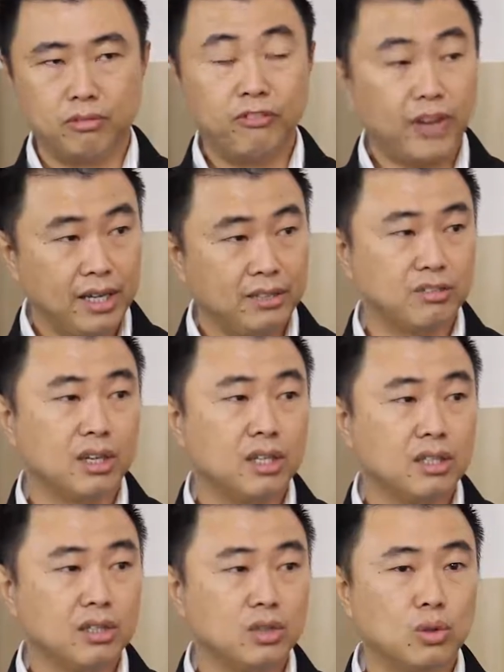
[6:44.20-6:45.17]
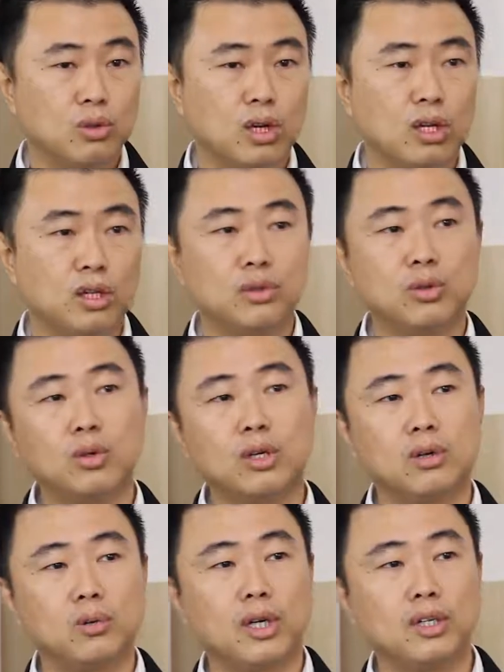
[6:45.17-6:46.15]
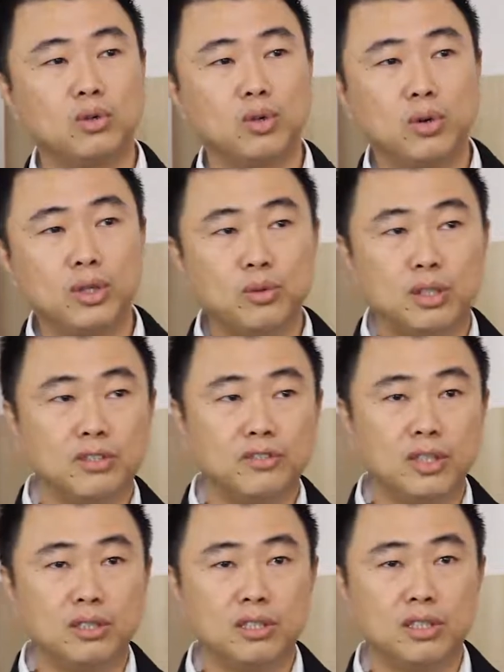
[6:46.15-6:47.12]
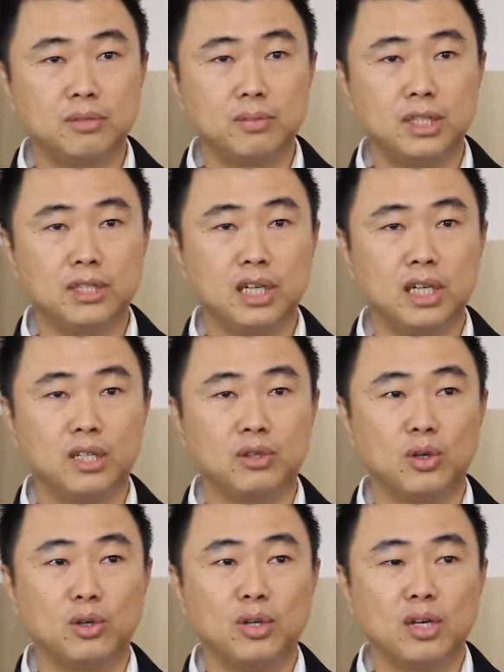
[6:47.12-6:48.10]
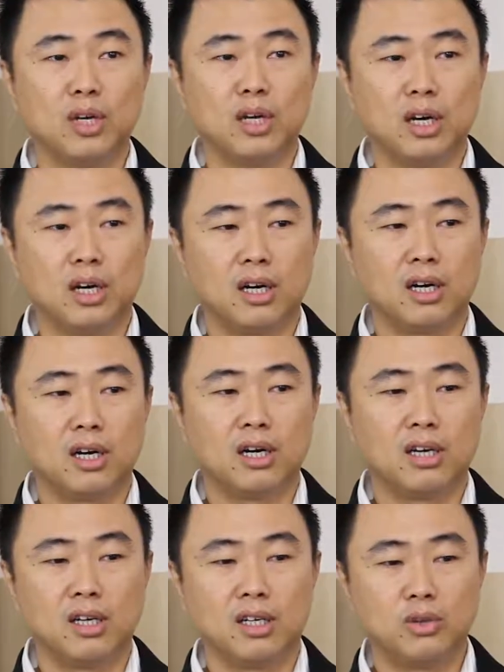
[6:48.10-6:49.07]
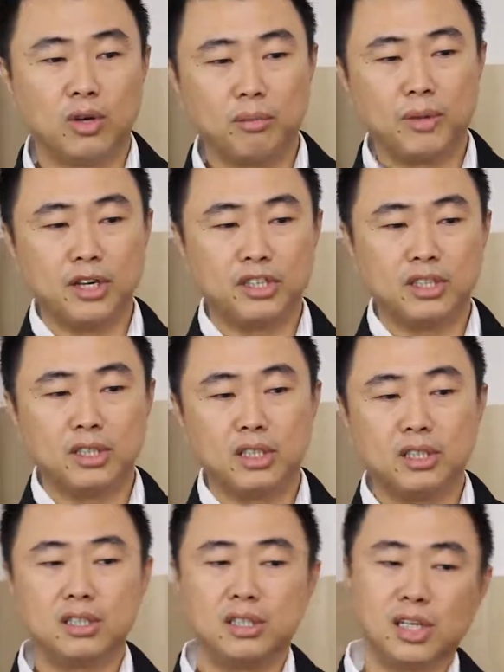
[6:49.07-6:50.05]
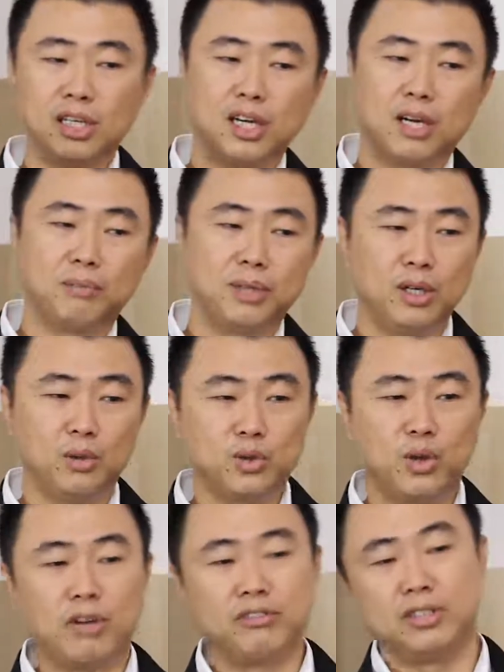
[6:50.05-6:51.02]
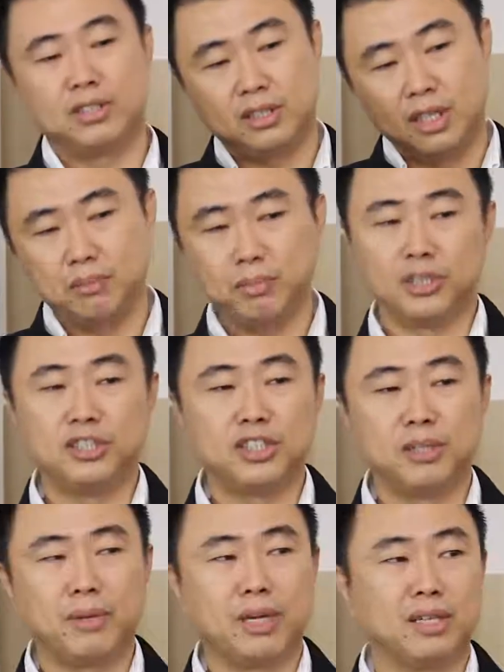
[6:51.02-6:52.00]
phase, right? So you know, when you go into this phase, is basically, you know, you're a manager here, the other company also have the same position